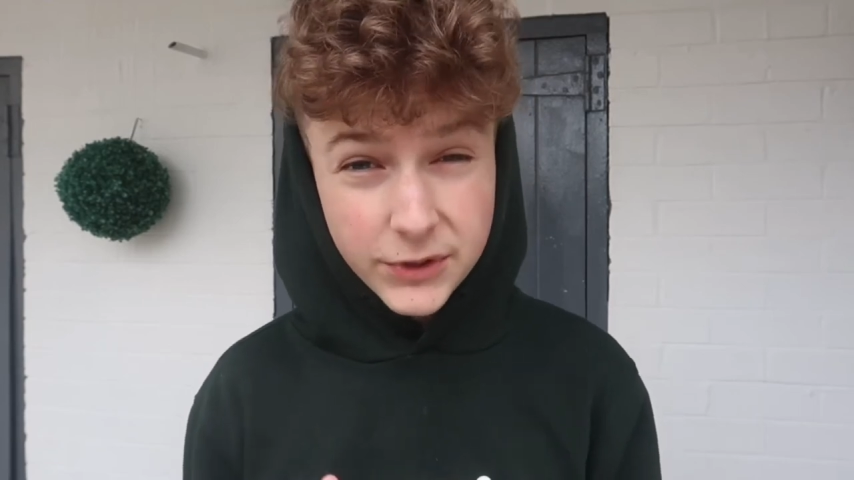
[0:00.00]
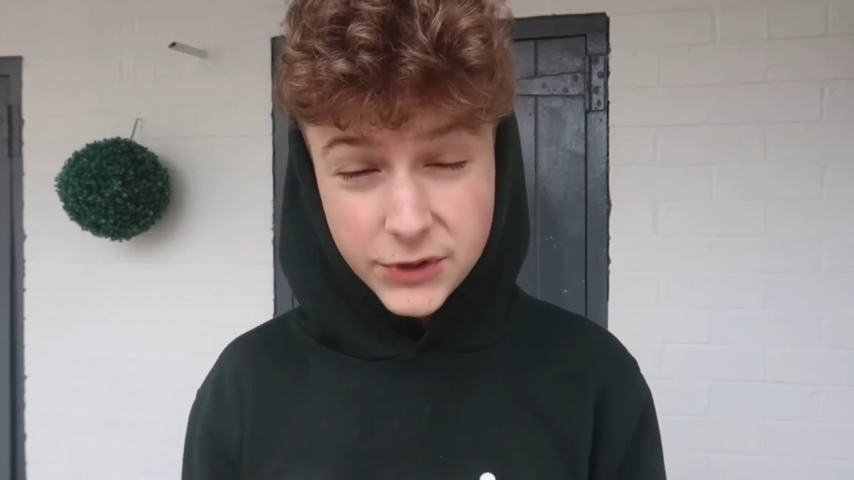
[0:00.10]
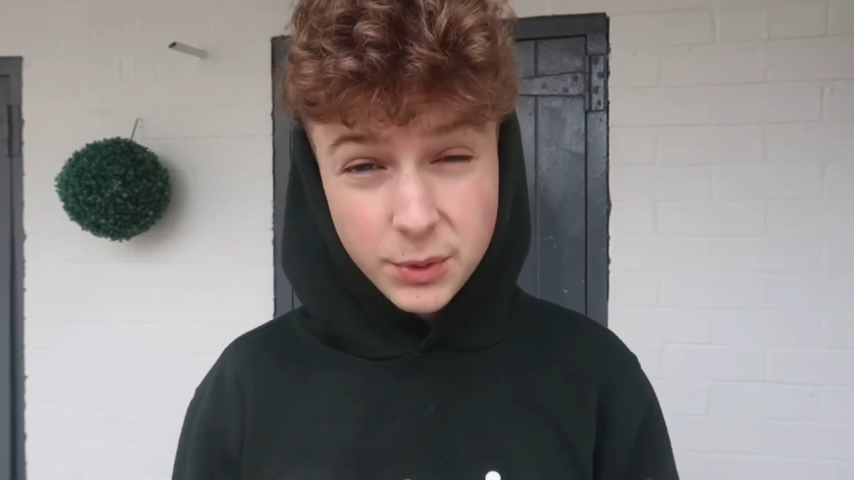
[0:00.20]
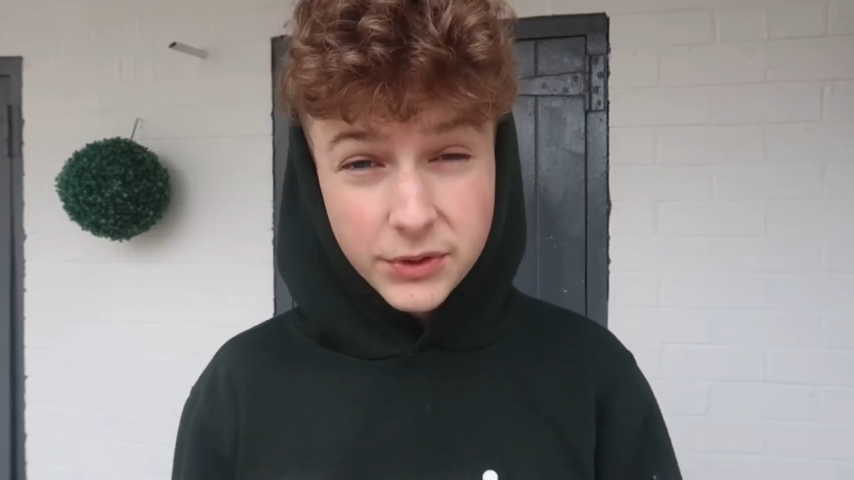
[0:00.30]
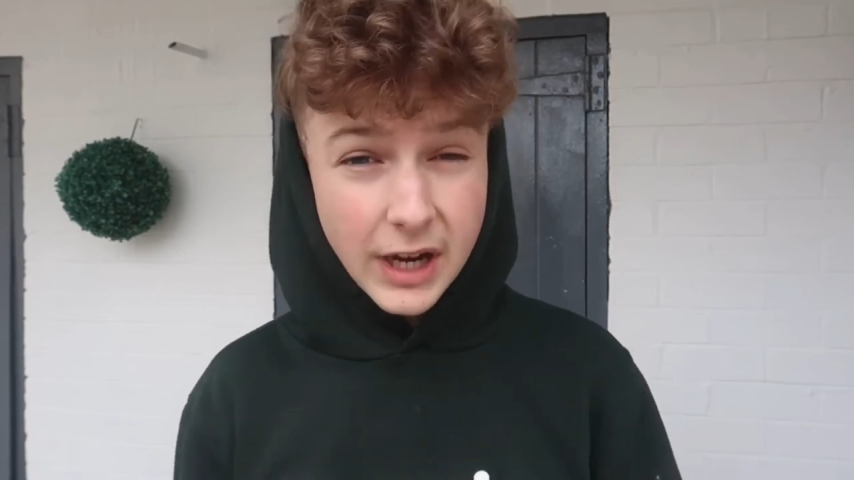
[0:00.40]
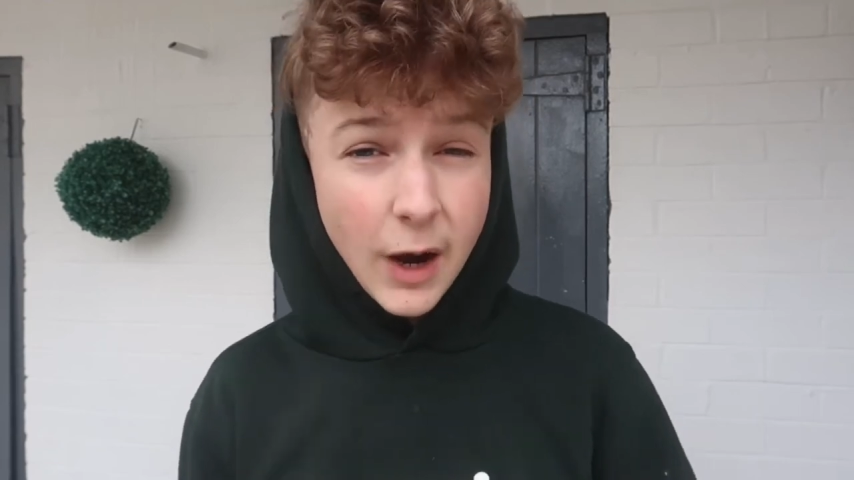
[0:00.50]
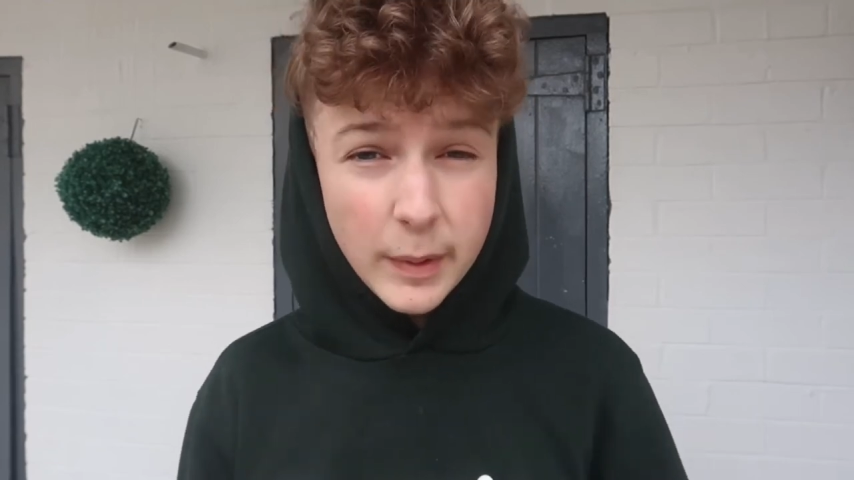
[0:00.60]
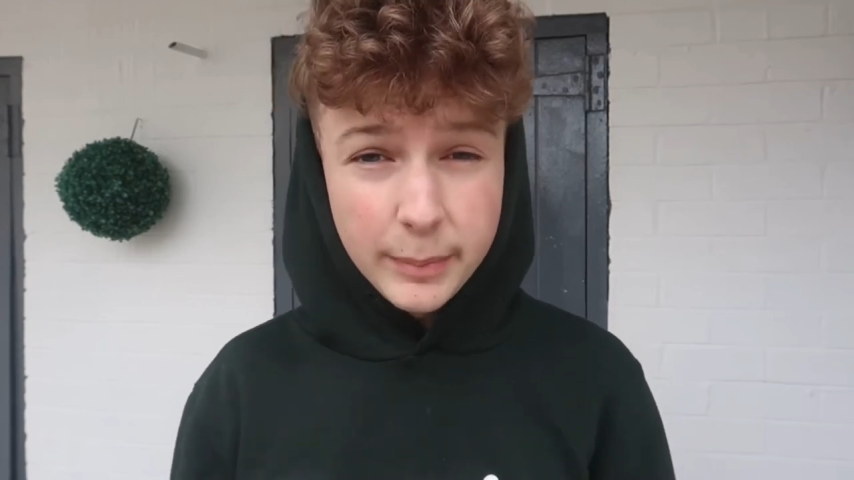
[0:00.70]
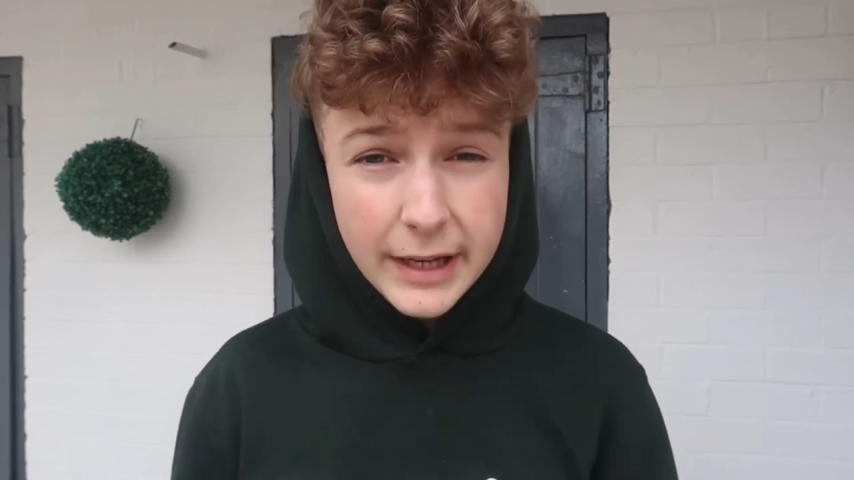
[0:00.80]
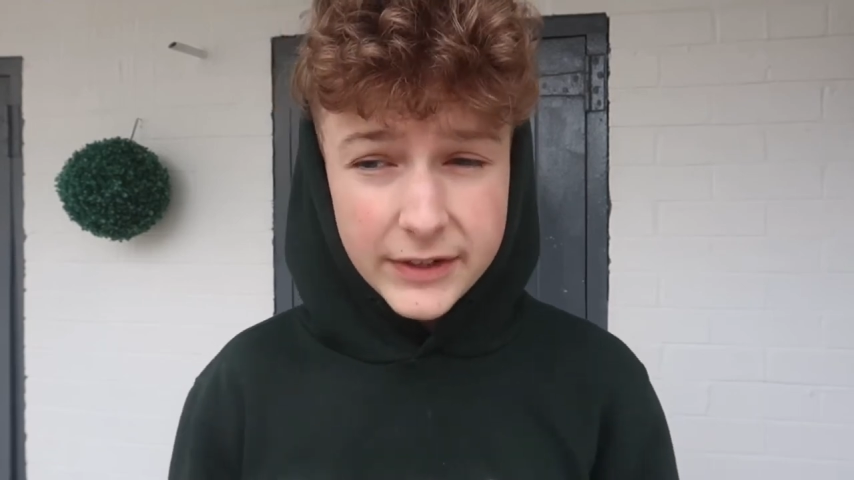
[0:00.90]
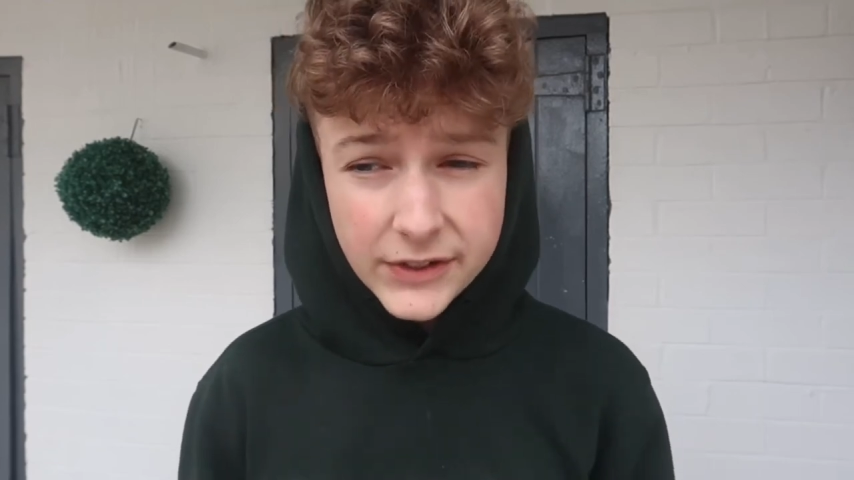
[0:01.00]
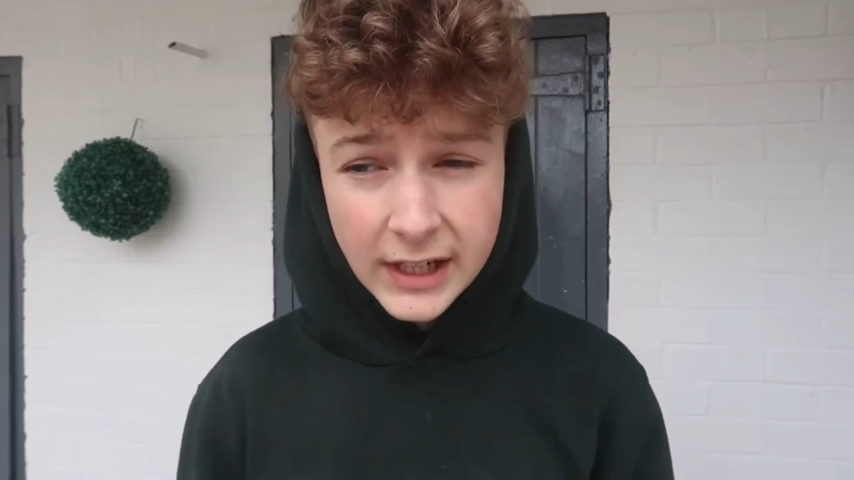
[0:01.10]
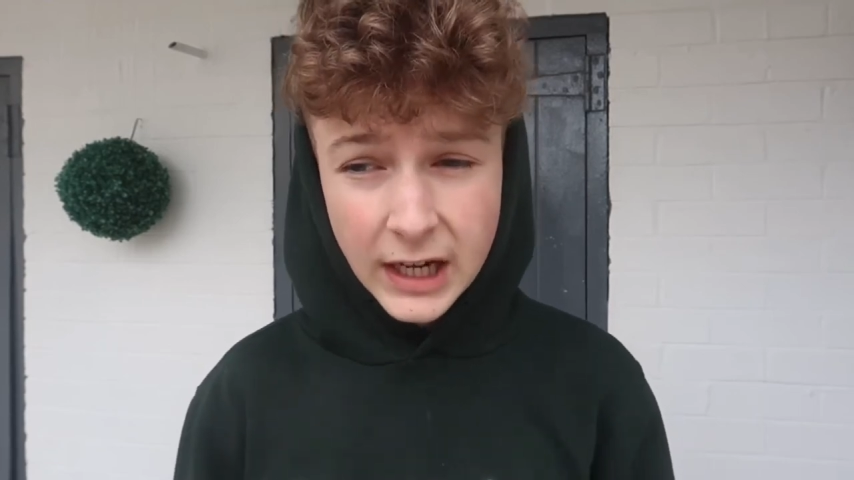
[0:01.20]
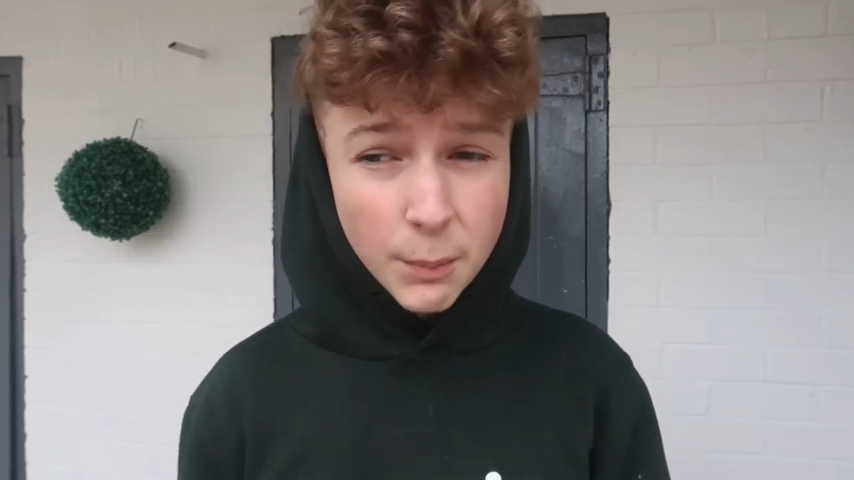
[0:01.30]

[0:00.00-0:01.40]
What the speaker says: suited to how he plays,